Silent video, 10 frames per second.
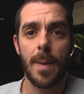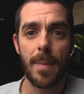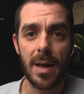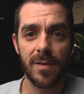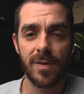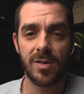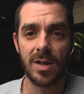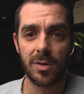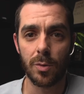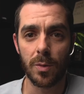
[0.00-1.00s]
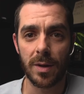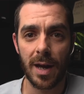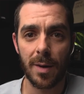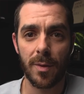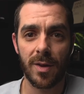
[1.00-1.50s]
benefits that you don't
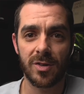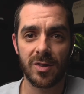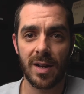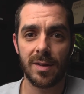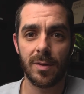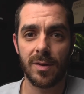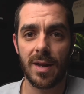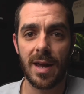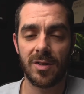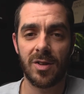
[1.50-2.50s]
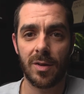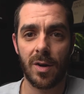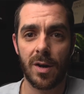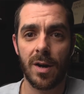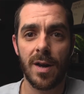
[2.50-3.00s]
get with a standard
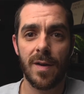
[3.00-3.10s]
SLR.